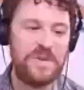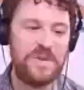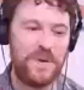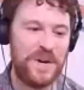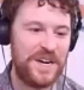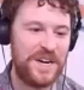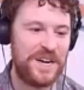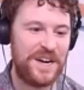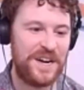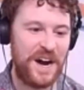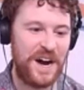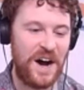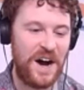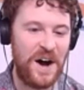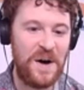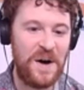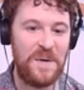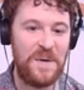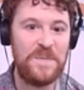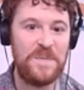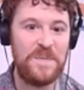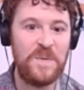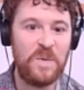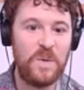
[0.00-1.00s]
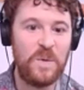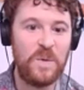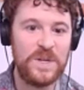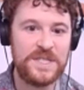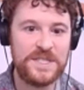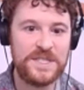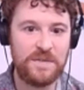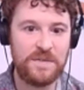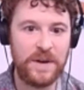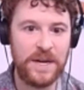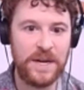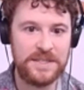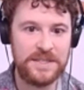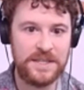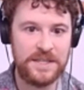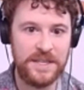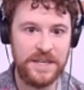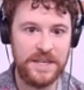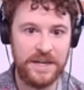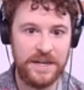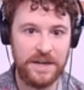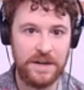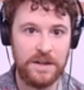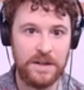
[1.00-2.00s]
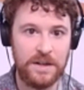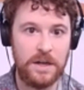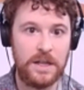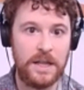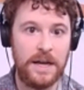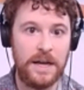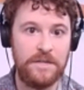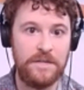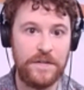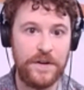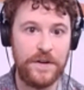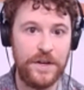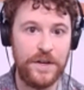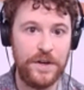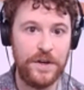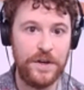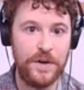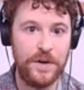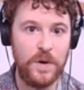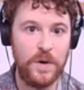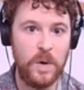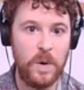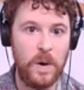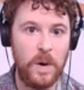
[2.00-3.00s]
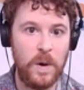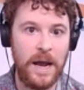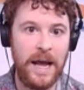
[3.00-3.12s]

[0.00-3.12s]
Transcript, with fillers: quick, what's the rest of the year look like for you,